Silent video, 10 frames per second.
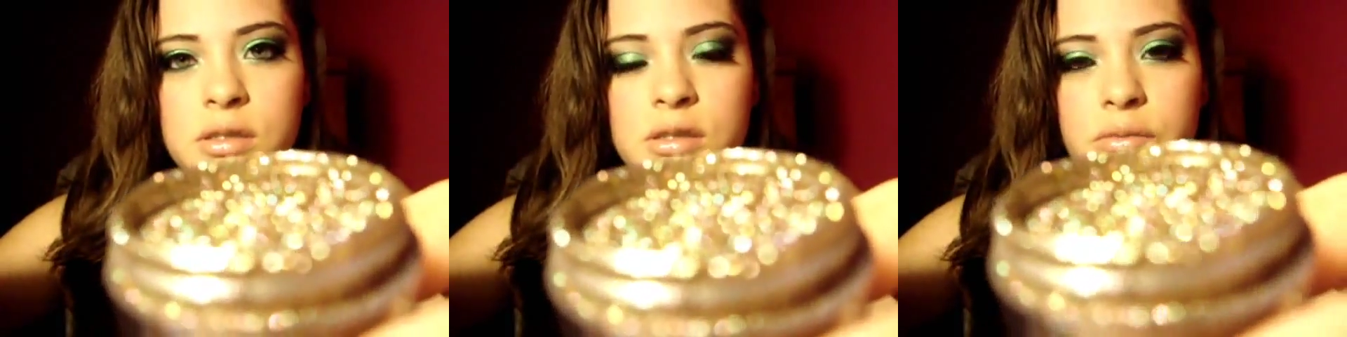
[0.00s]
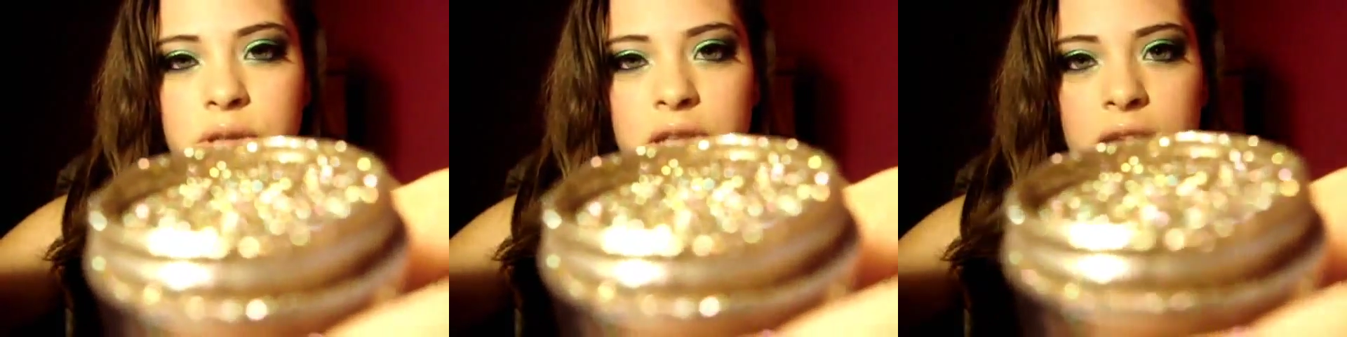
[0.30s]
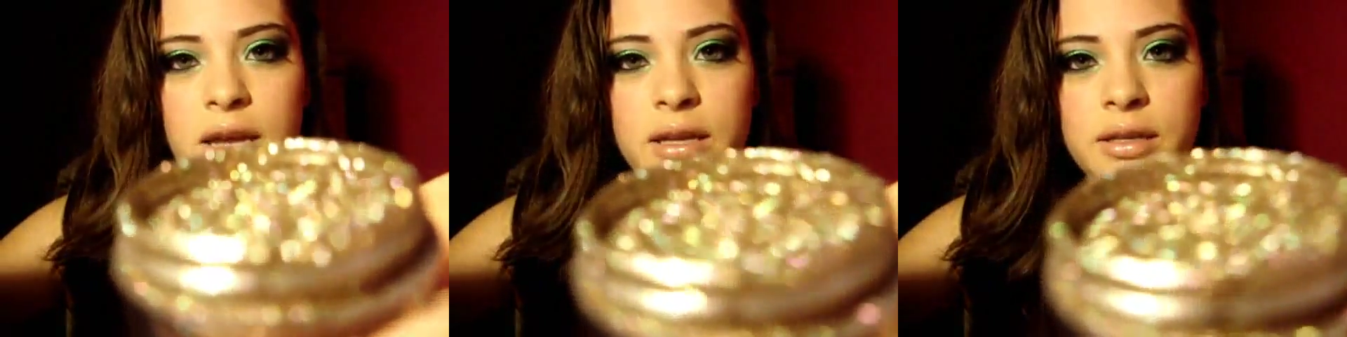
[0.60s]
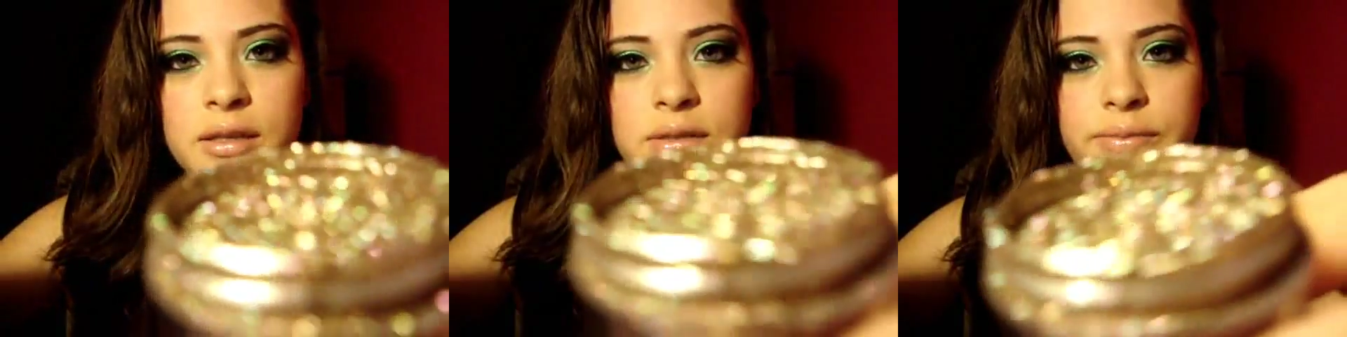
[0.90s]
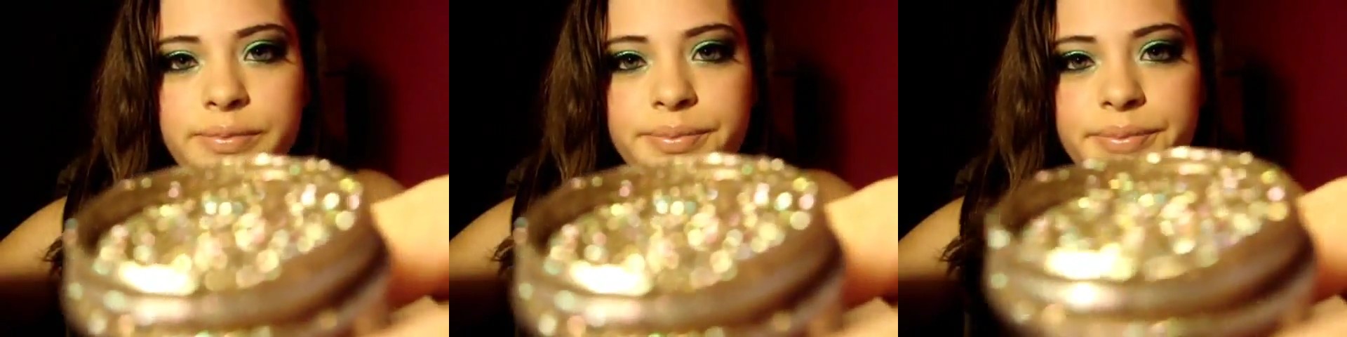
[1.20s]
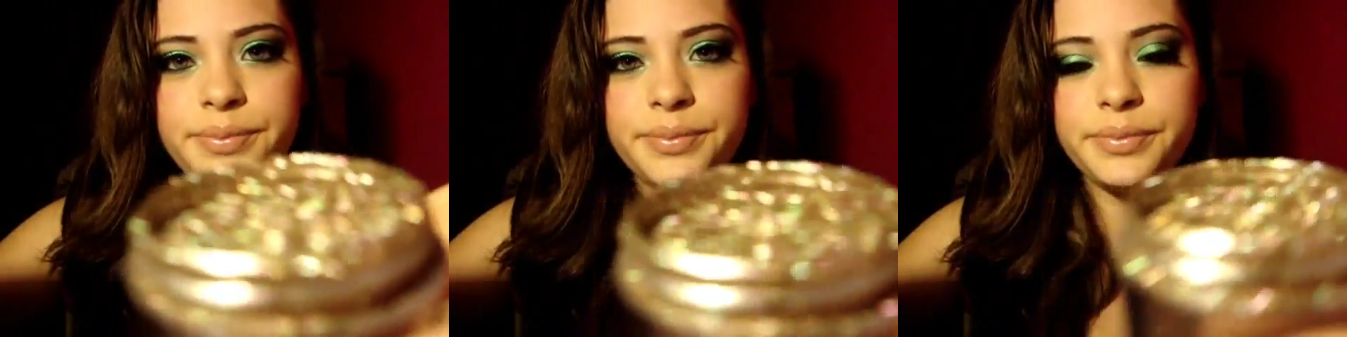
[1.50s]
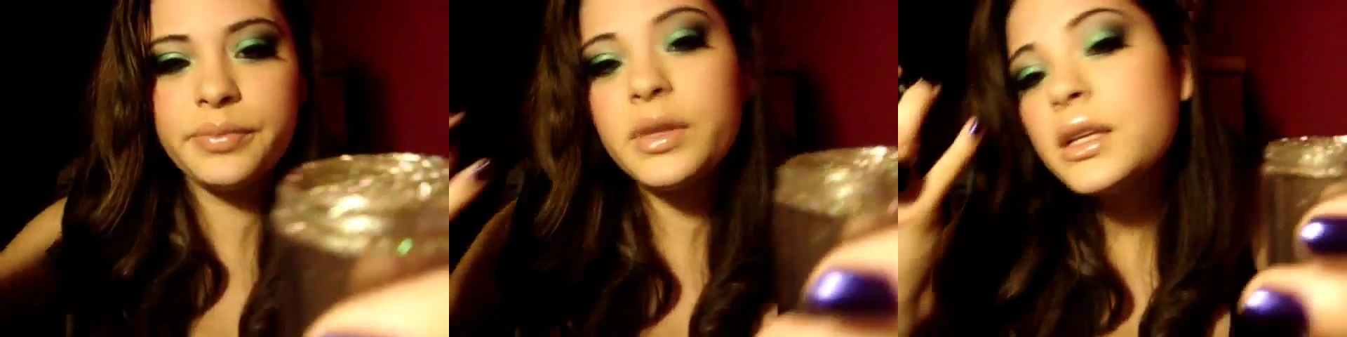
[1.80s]
Some of that.
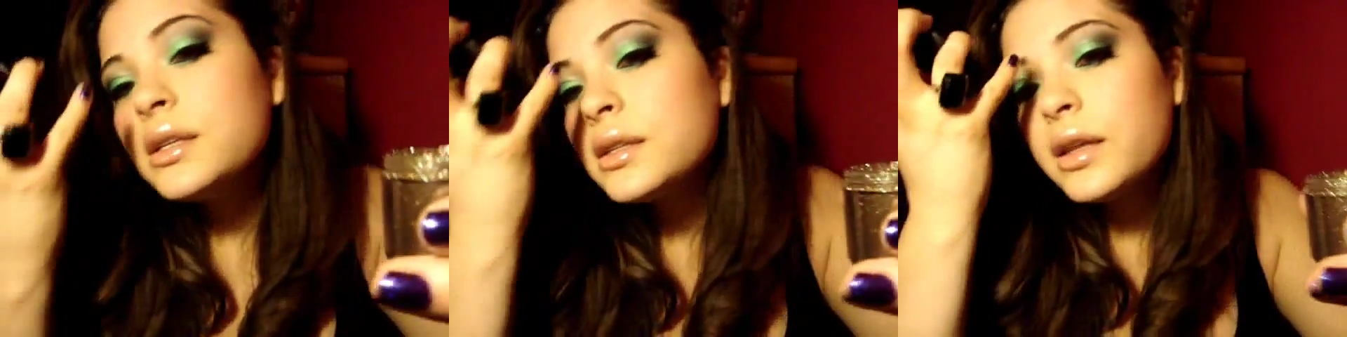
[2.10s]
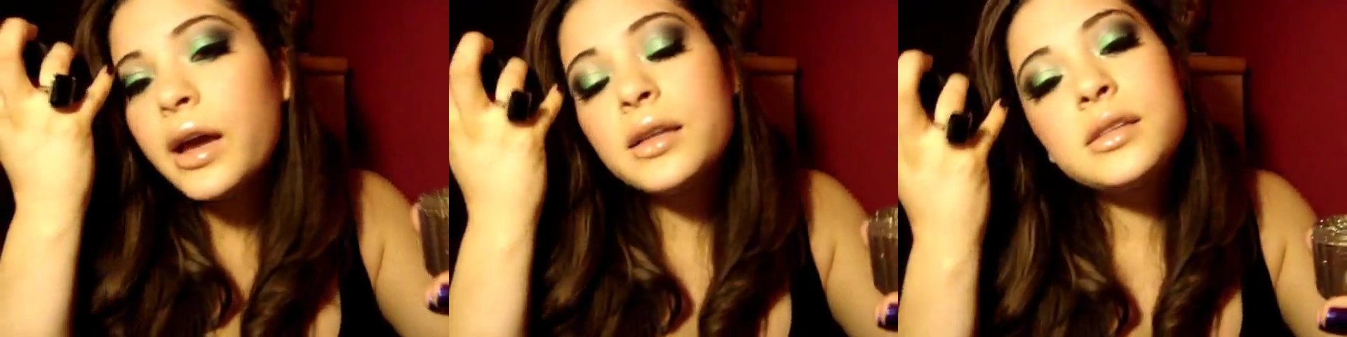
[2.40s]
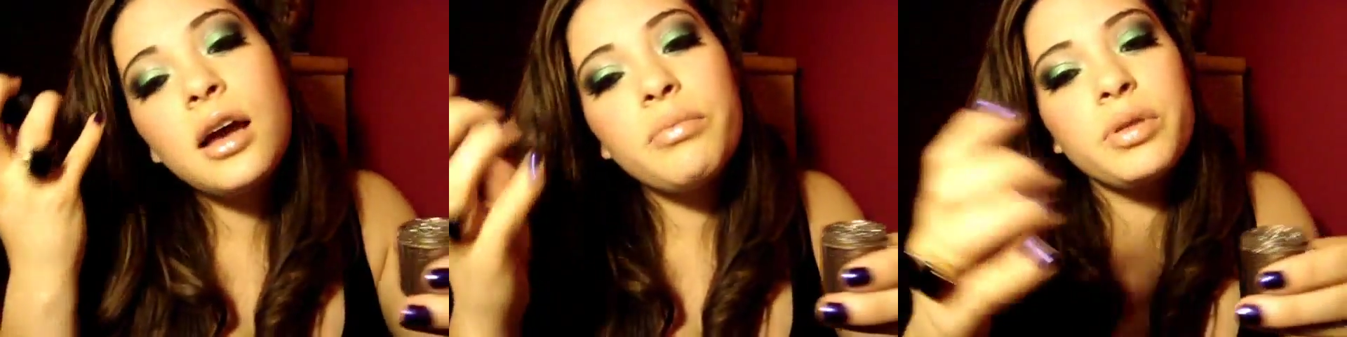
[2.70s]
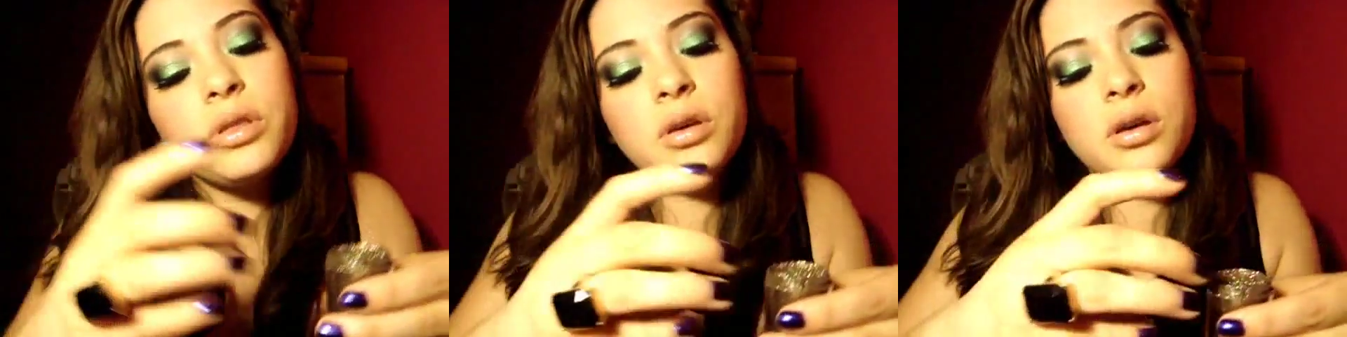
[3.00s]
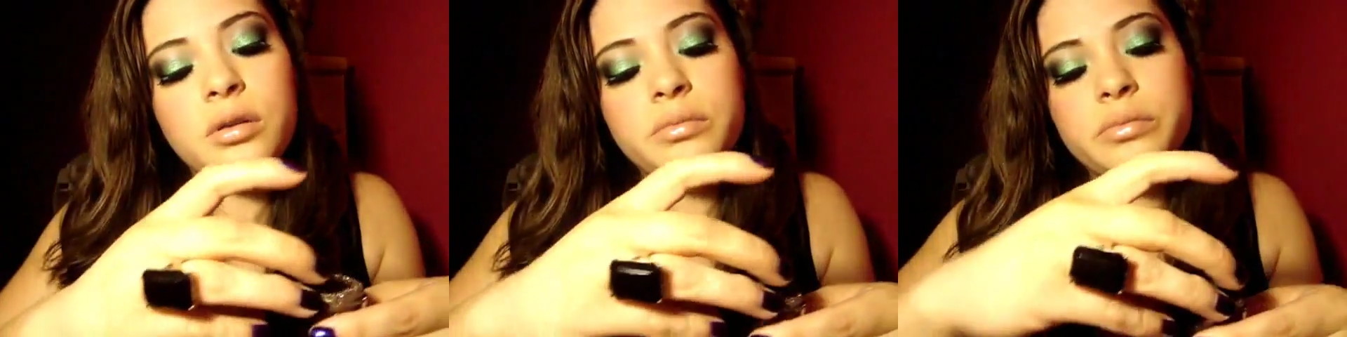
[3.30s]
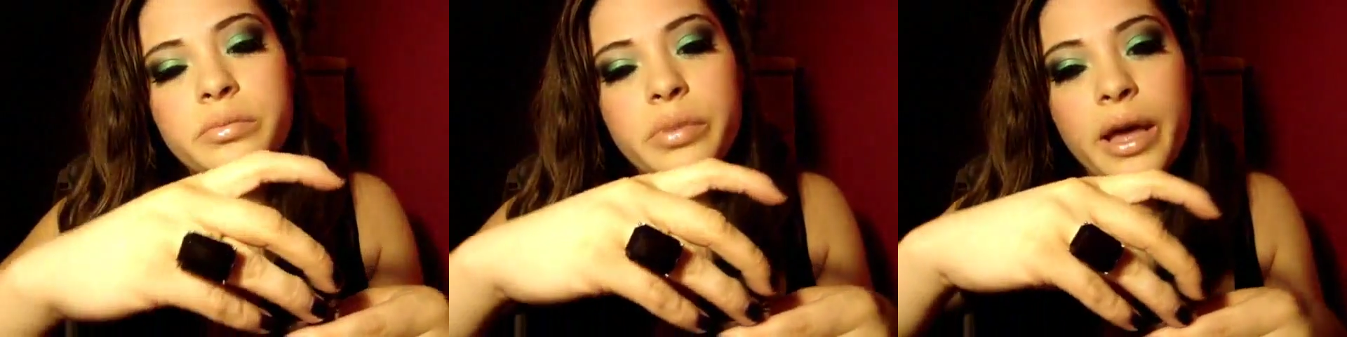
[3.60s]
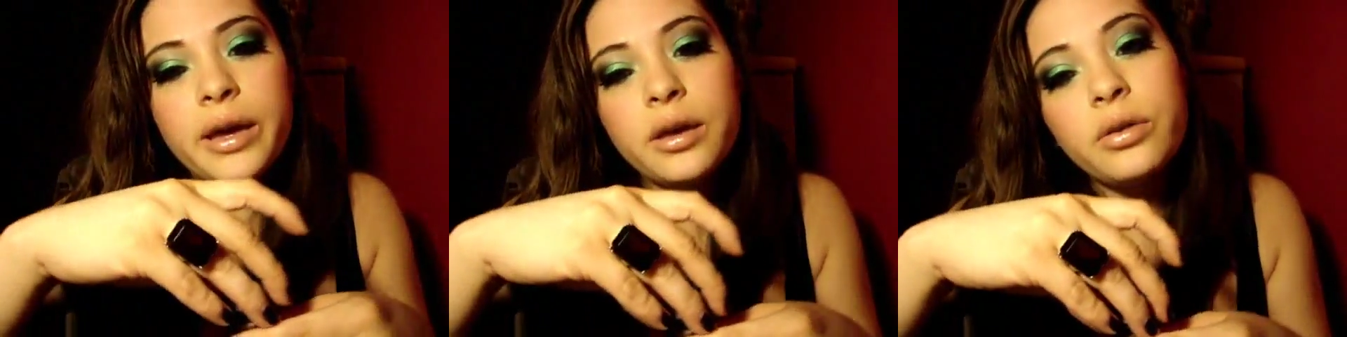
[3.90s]
Mmm... like on top of the um,
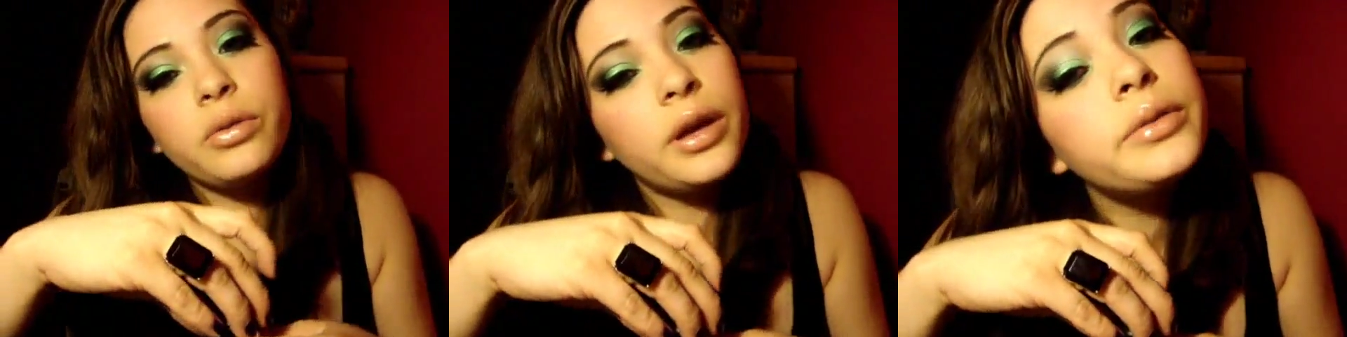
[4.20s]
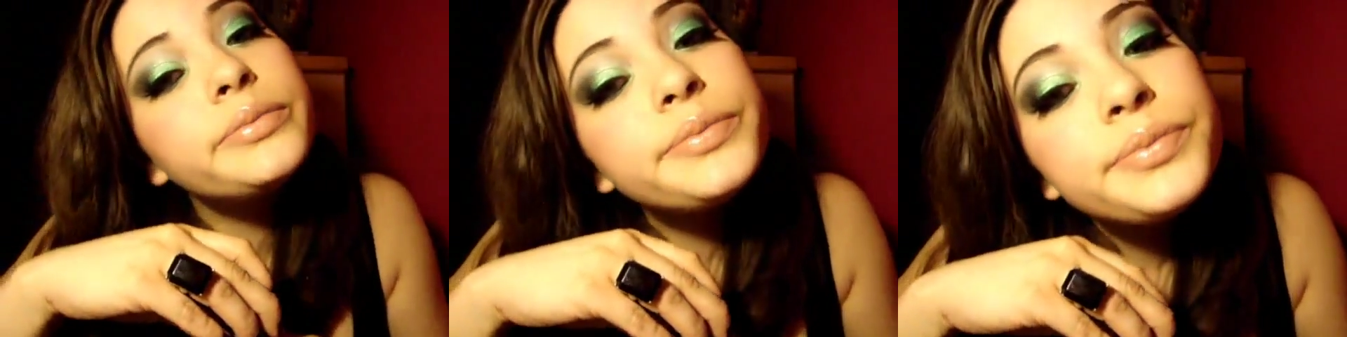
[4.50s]
black and gray.